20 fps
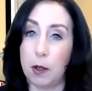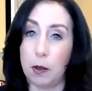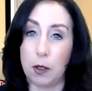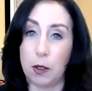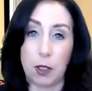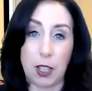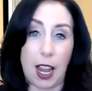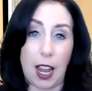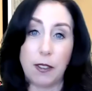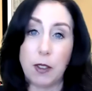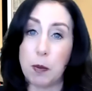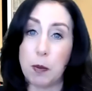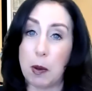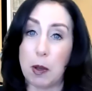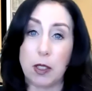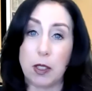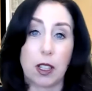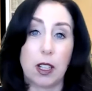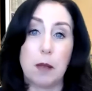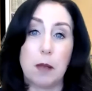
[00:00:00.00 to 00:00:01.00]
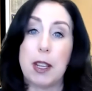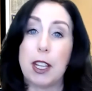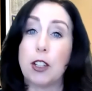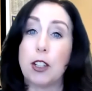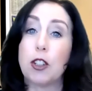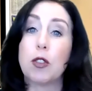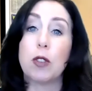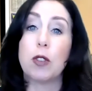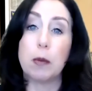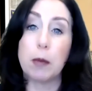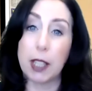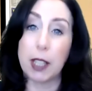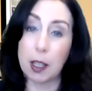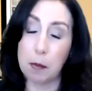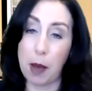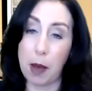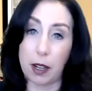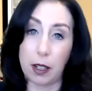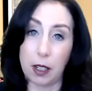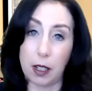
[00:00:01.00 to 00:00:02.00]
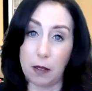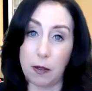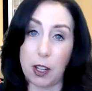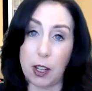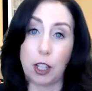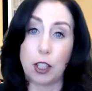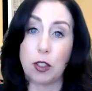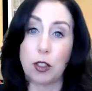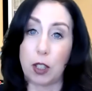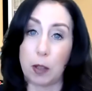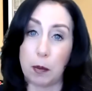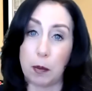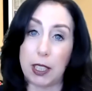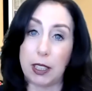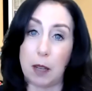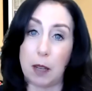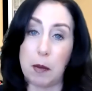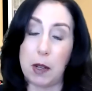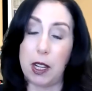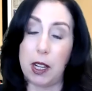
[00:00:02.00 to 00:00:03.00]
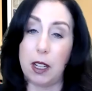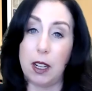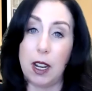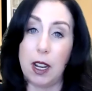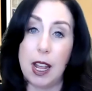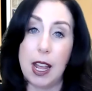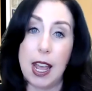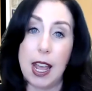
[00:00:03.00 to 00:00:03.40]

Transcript: you have to be, it's going to be extremely competitive and extremely limited.